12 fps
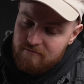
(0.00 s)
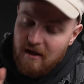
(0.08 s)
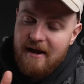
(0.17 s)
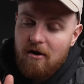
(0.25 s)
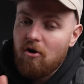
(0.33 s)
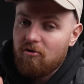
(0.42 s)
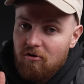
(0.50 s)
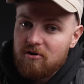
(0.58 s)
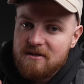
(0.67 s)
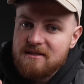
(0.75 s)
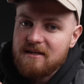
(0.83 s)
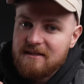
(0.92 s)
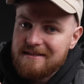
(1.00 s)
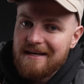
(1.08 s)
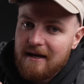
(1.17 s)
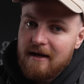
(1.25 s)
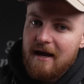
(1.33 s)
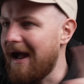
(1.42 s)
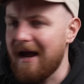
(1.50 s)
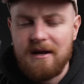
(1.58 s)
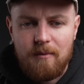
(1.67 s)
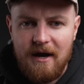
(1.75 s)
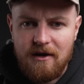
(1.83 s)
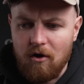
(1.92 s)
They are honestly sick.
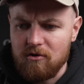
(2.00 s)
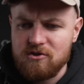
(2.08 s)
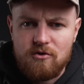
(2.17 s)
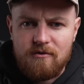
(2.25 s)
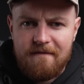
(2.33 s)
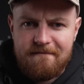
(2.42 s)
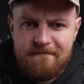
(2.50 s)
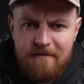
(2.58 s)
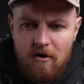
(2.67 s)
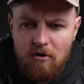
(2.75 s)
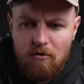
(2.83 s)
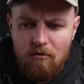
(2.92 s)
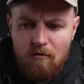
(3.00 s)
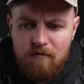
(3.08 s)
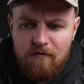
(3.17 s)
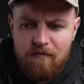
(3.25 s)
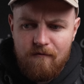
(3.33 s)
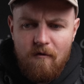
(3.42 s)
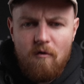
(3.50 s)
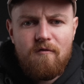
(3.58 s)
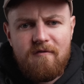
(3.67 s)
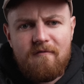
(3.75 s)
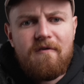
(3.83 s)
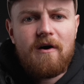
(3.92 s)
Anyway, on to the fourth
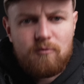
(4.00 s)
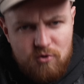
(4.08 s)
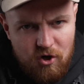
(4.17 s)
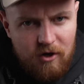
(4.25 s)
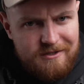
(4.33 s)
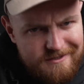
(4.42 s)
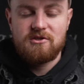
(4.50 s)
and final shot.